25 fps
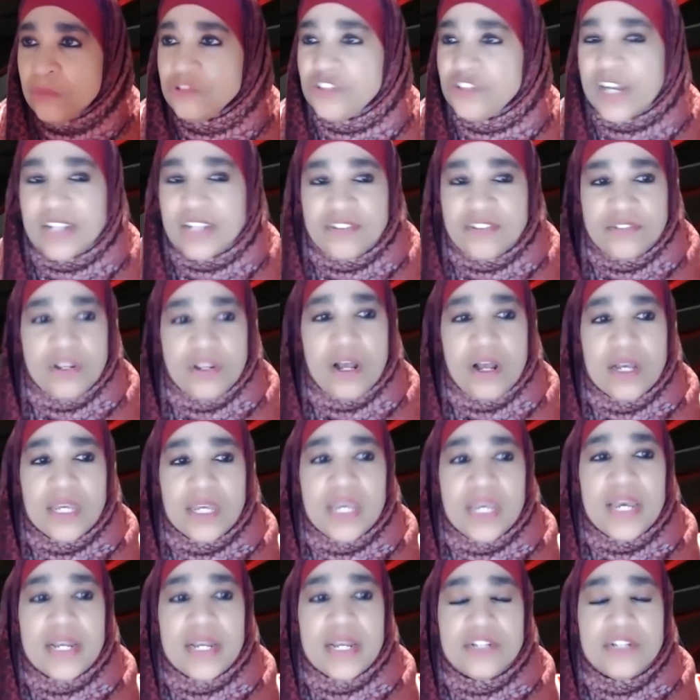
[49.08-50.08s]
just
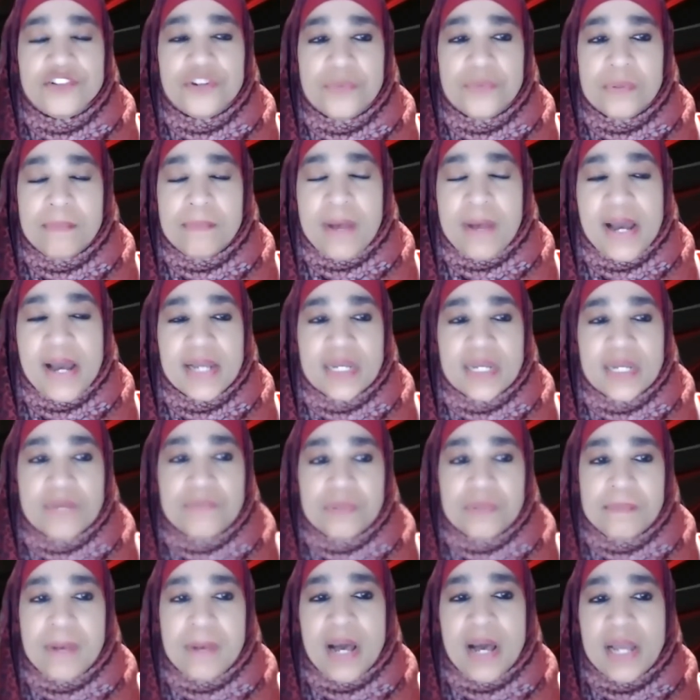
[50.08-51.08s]
again to remind
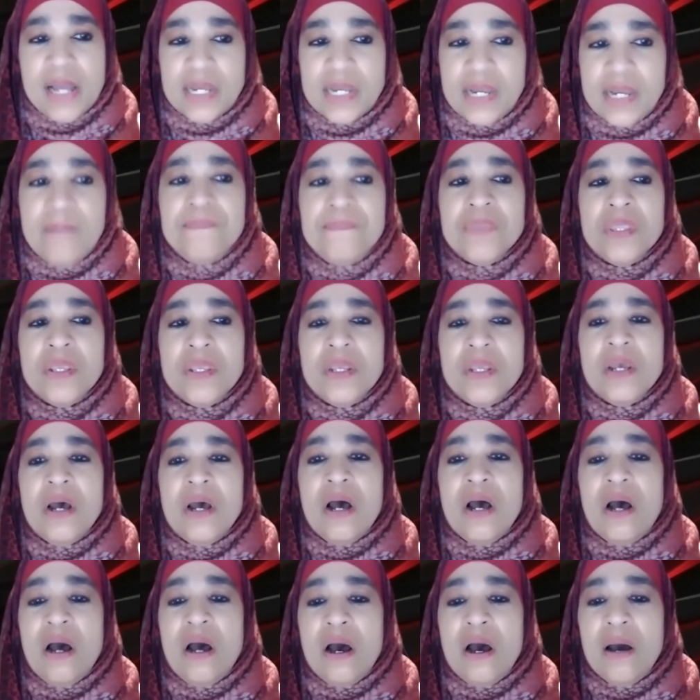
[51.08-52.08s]
everybody,
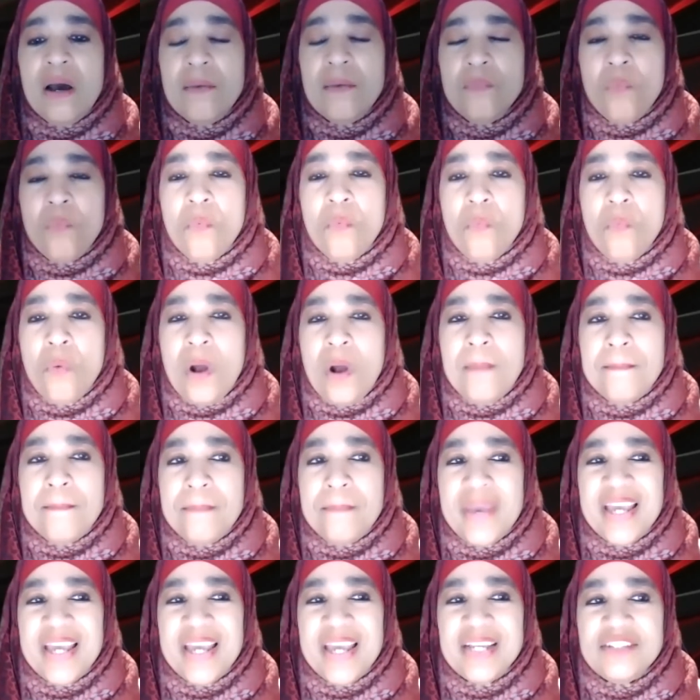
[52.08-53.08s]
what
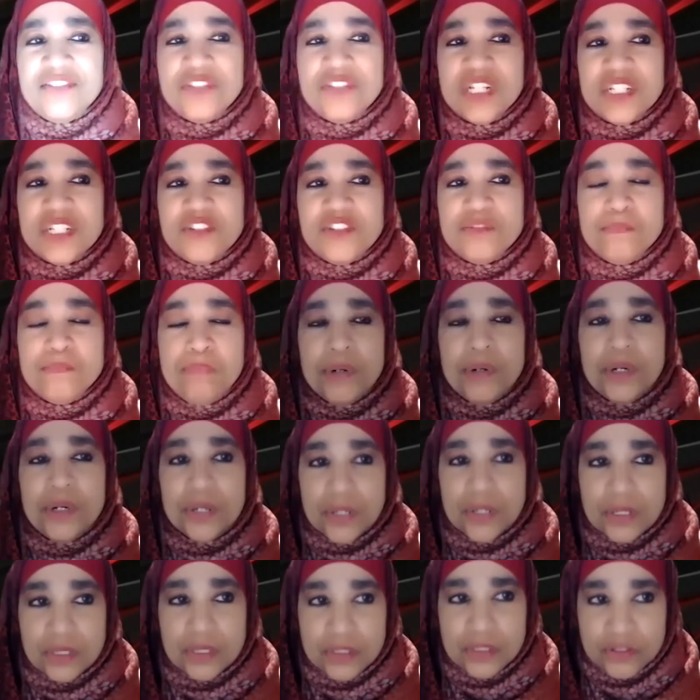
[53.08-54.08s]
makes this
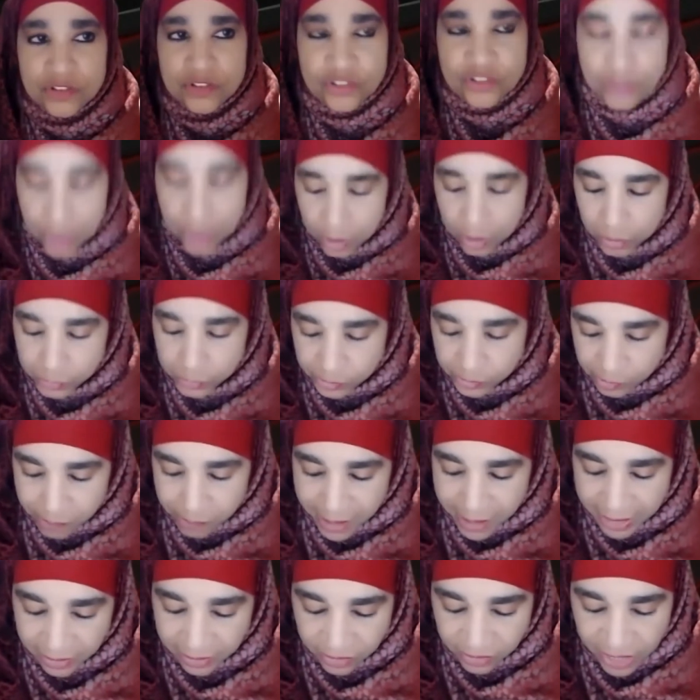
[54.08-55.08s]
book so
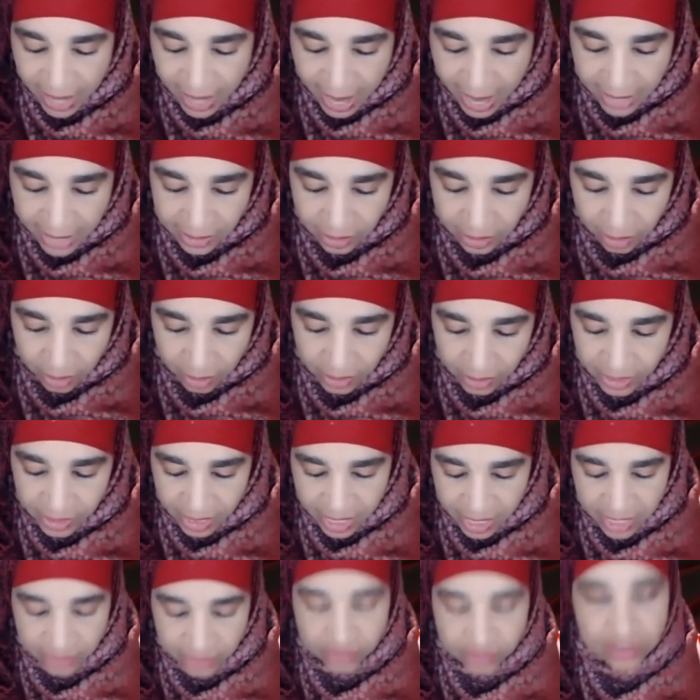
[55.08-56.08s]
spectacular
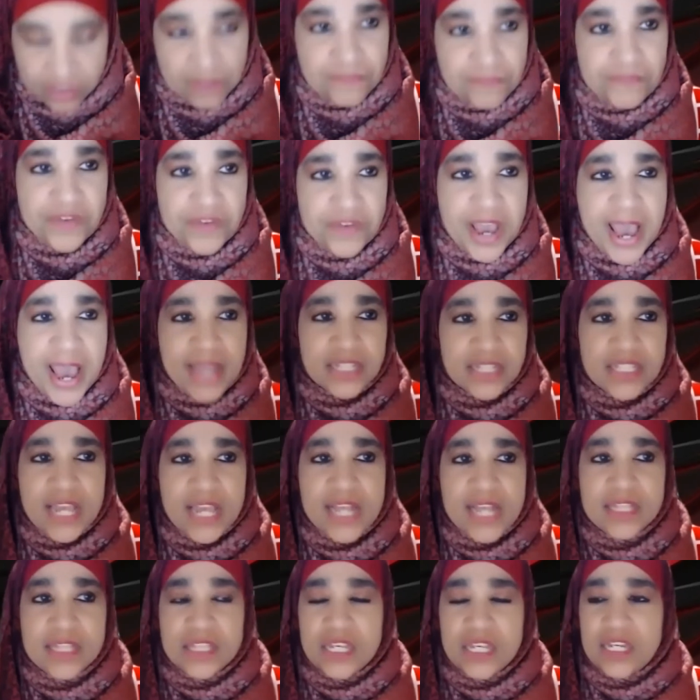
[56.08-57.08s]
is the fact
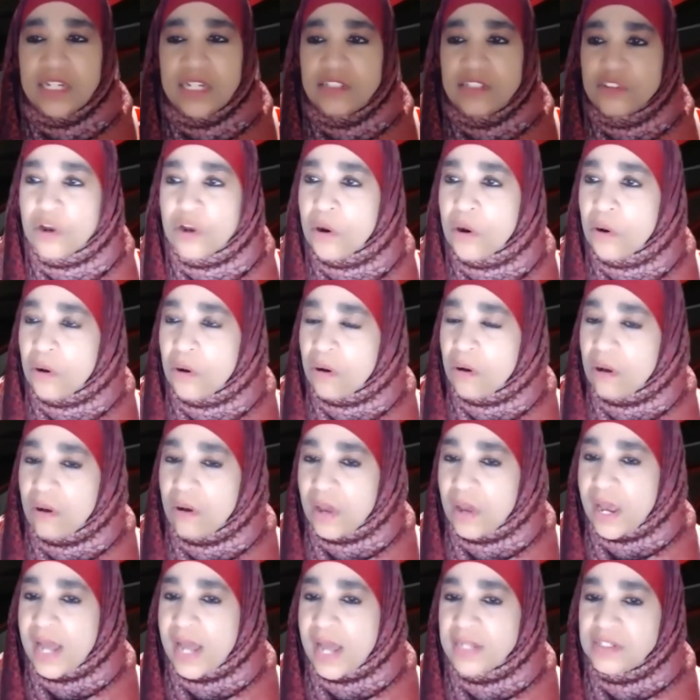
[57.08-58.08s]
that these are
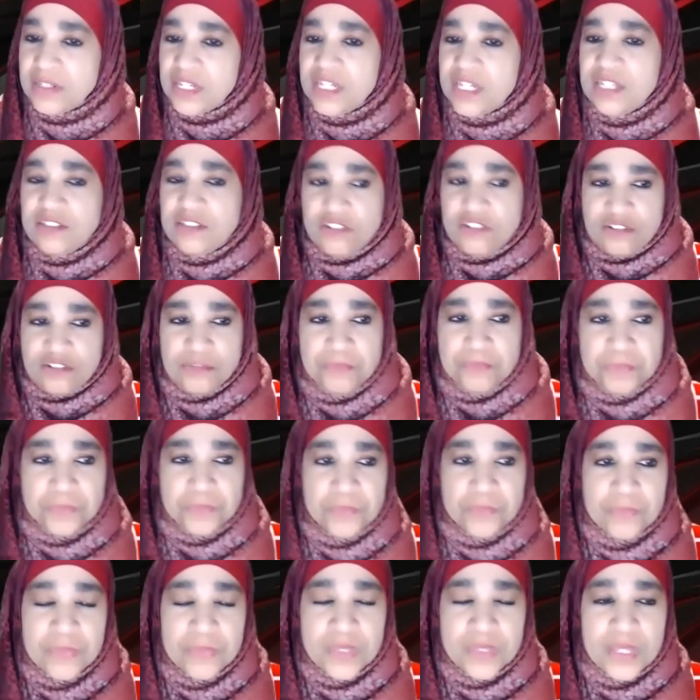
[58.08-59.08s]
all Hadiths
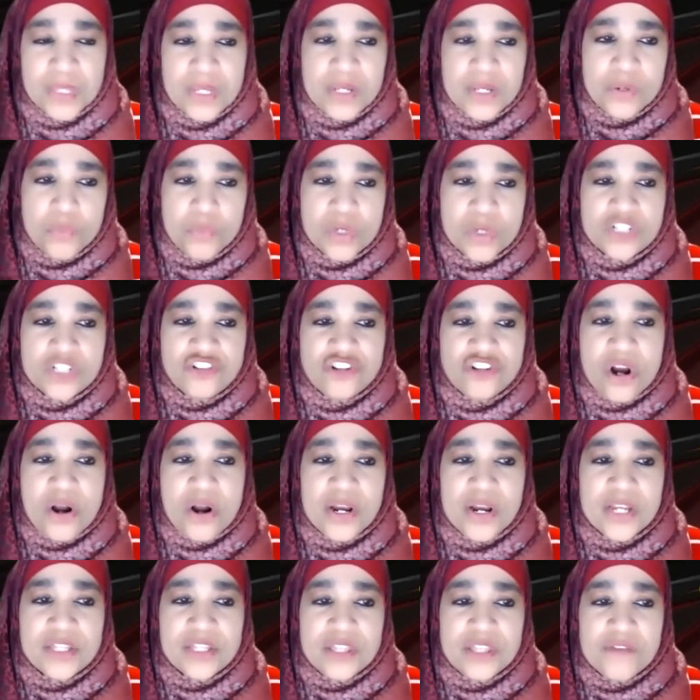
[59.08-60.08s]
which
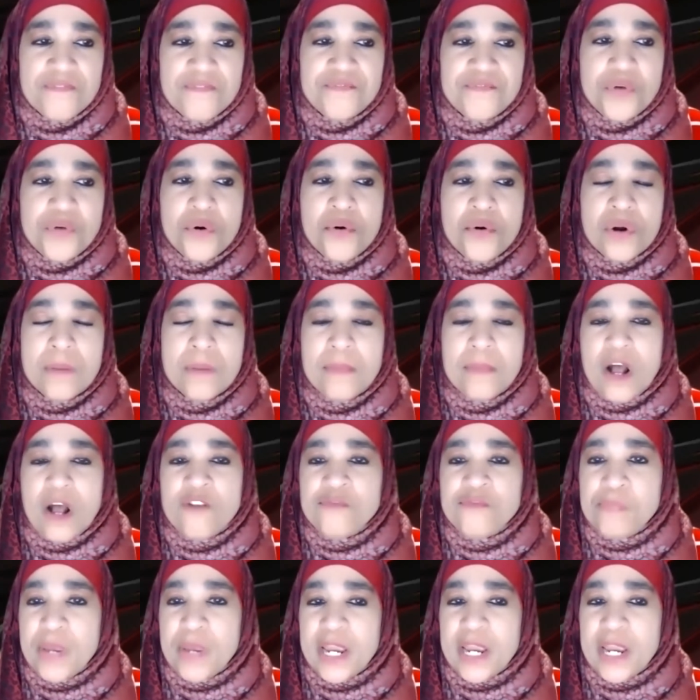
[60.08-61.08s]
are in the form of